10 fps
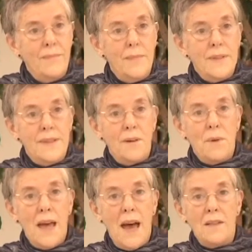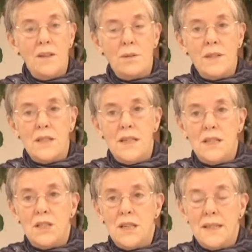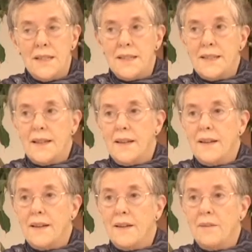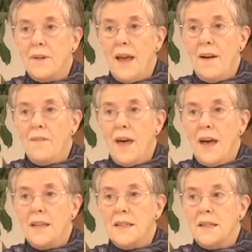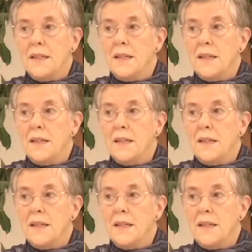was that we had those teachings. We have that.